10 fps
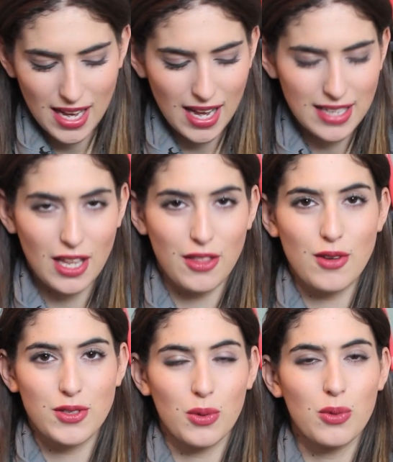And
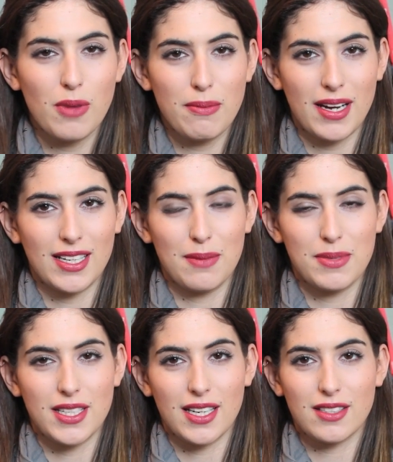those are all my MAC
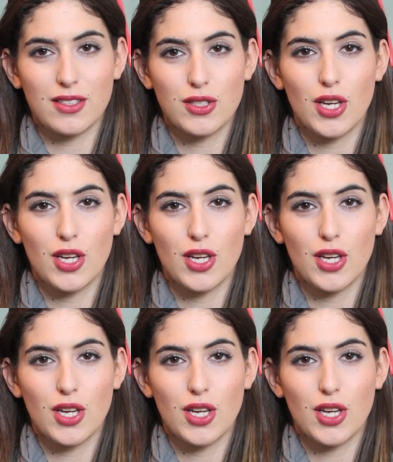lipsticks,